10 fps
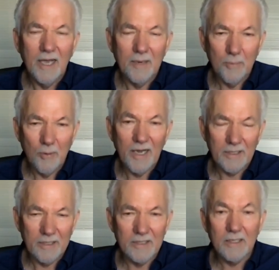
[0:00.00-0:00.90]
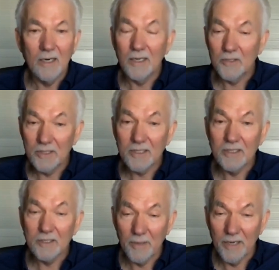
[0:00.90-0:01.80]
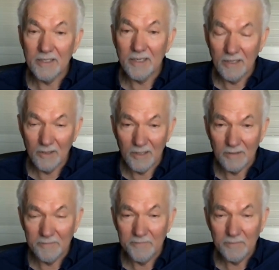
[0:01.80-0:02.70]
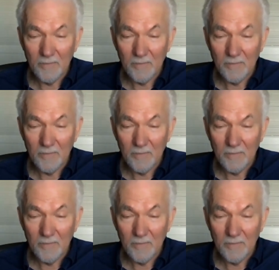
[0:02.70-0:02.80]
and practice consciousness-based healing.